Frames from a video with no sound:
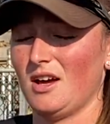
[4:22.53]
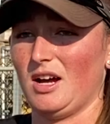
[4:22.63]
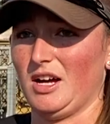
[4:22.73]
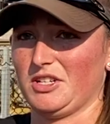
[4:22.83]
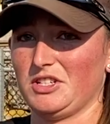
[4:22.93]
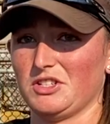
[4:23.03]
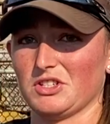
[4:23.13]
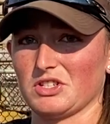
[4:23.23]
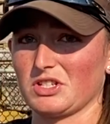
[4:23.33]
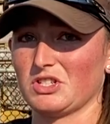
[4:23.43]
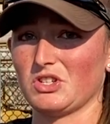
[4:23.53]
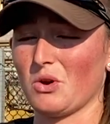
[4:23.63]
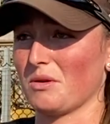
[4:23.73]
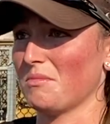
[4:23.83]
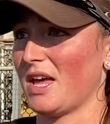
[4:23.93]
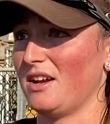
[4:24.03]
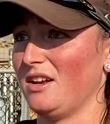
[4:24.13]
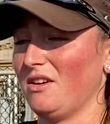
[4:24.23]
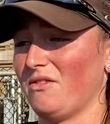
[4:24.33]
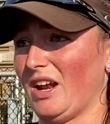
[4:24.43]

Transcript: Uh, she's just so competitive,